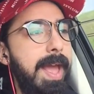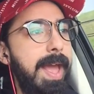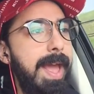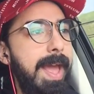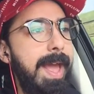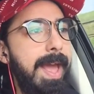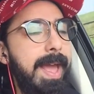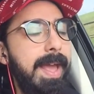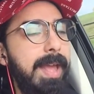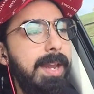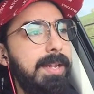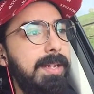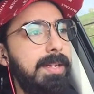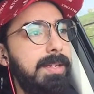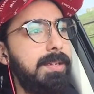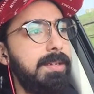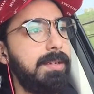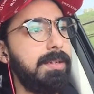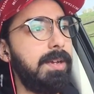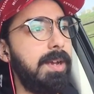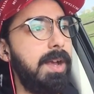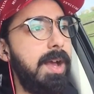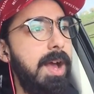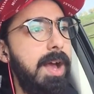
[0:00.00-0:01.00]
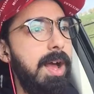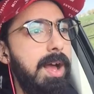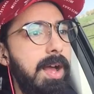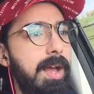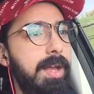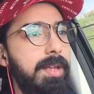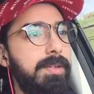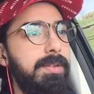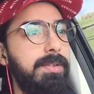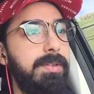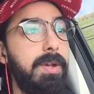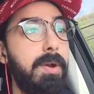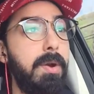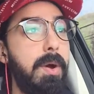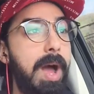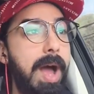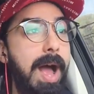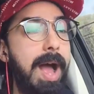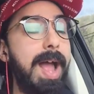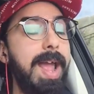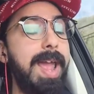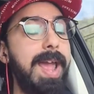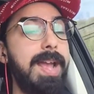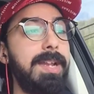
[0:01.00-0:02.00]
and uh, so
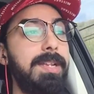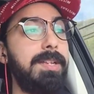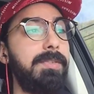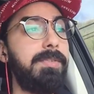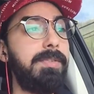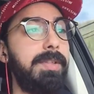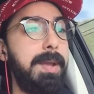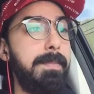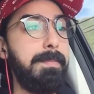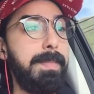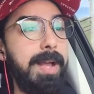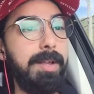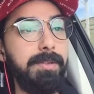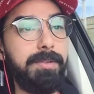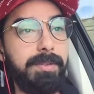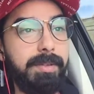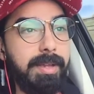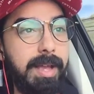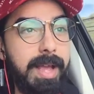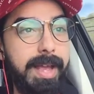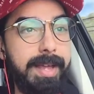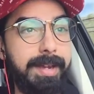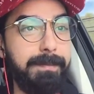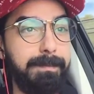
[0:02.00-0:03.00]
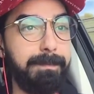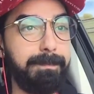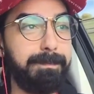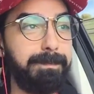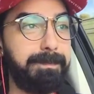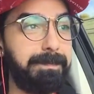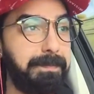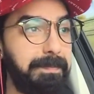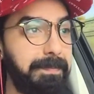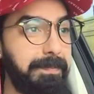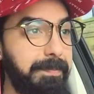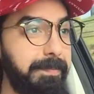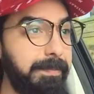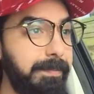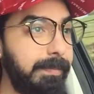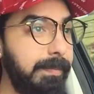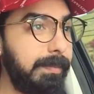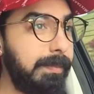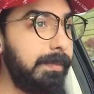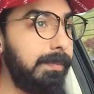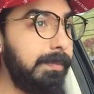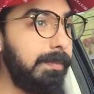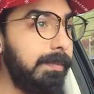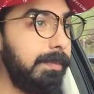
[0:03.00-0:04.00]
I had to step outside,
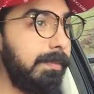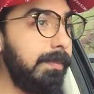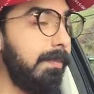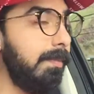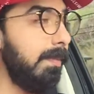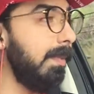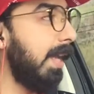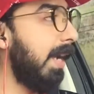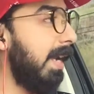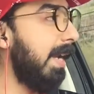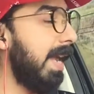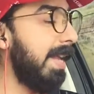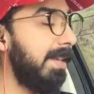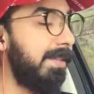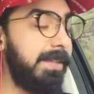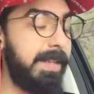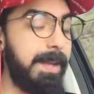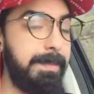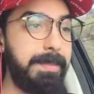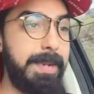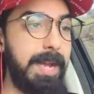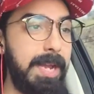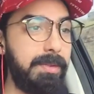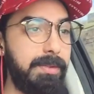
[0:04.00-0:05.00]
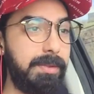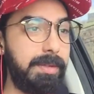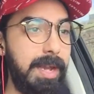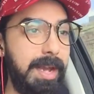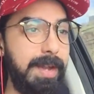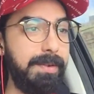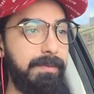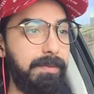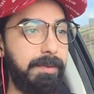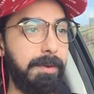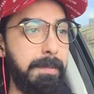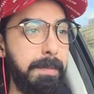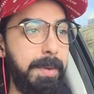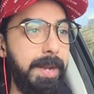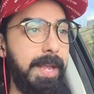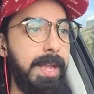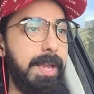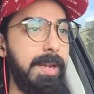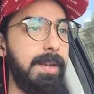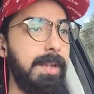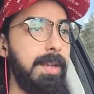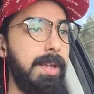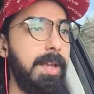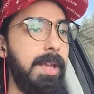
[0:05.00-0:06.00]
and I stepped outside for a
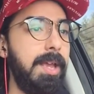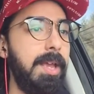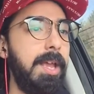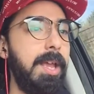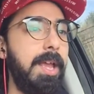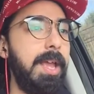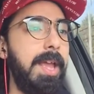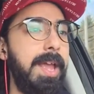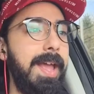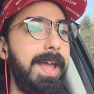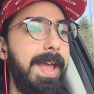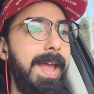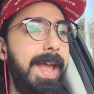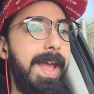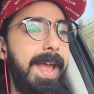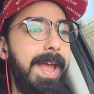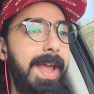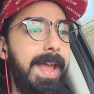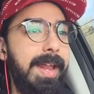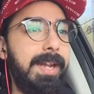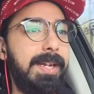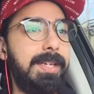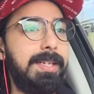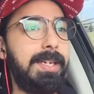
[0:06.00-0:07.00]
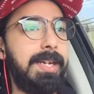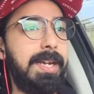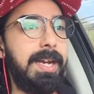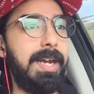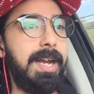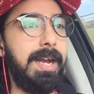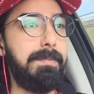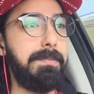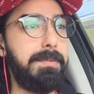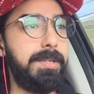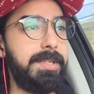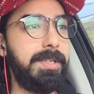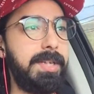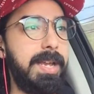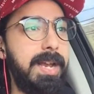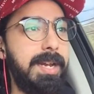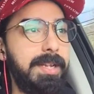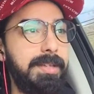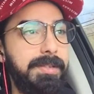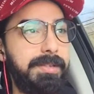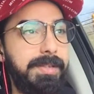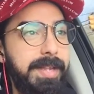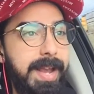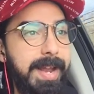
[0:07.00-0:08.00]
minute, and uh, I'm just
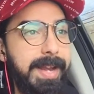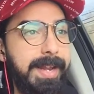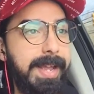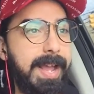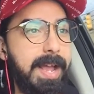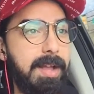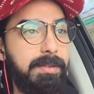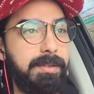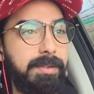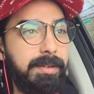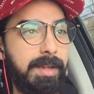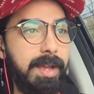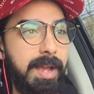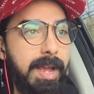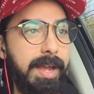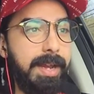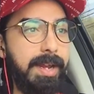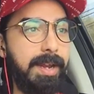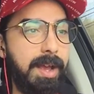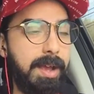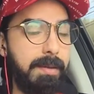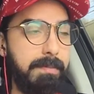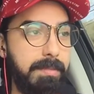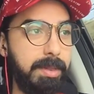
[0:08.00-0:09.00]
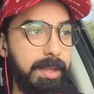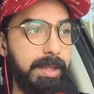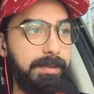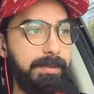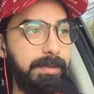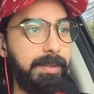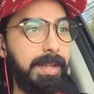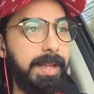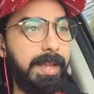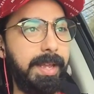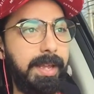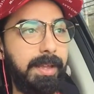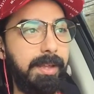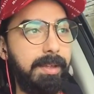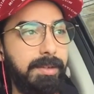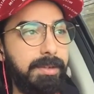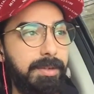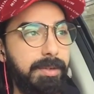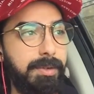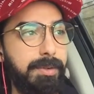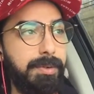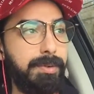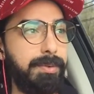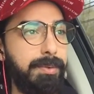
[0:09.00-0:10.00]
kind of standing outside. I'm listening
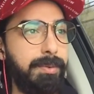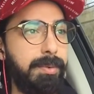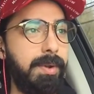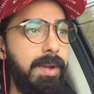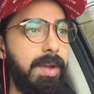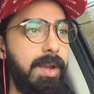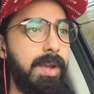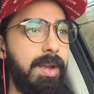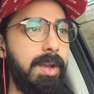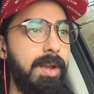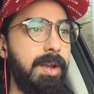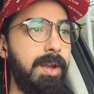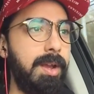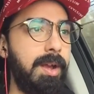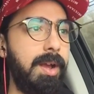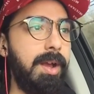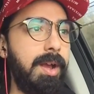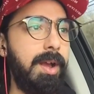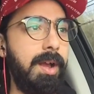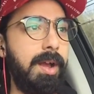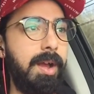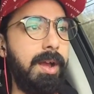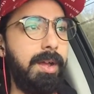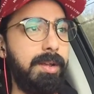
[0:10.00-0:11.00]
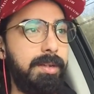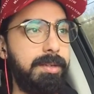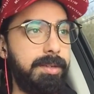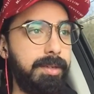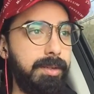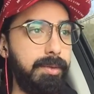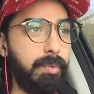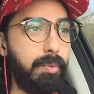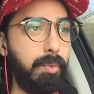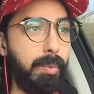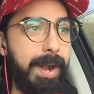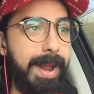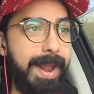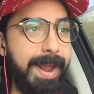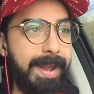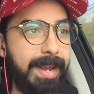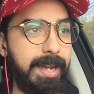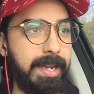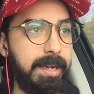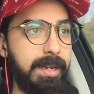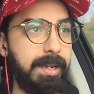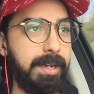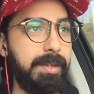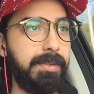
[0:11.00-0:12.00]
to uh, to the
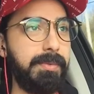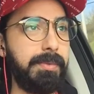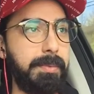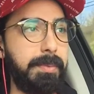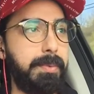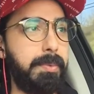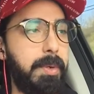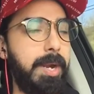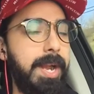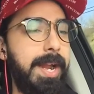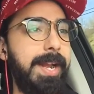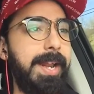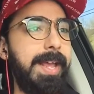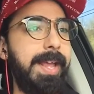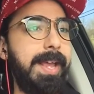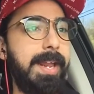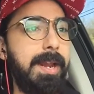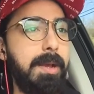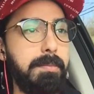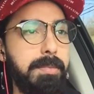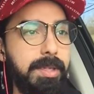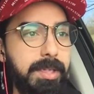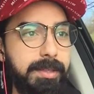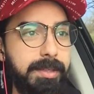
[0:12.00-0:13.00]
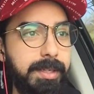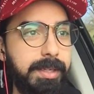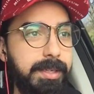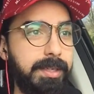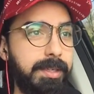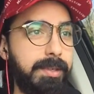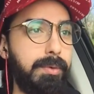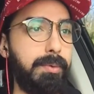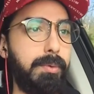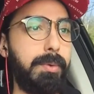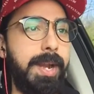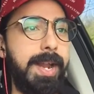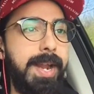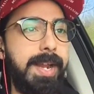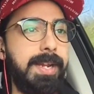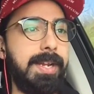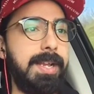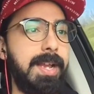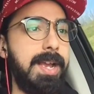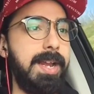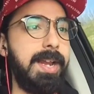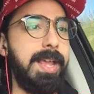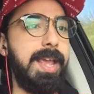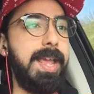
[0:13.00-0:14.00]
rain because it was raining, and I'm listening to the
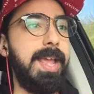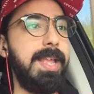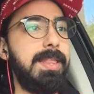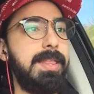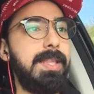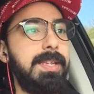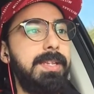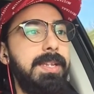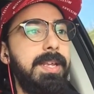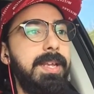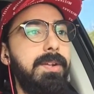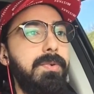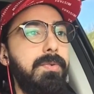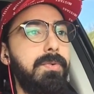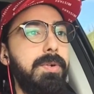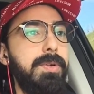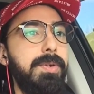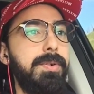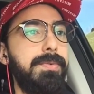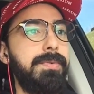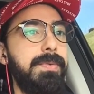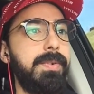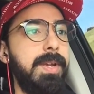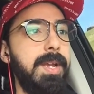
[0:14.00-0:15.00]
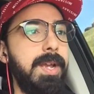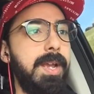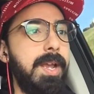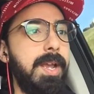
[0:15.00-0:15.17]
rain kind of hit the tin roof,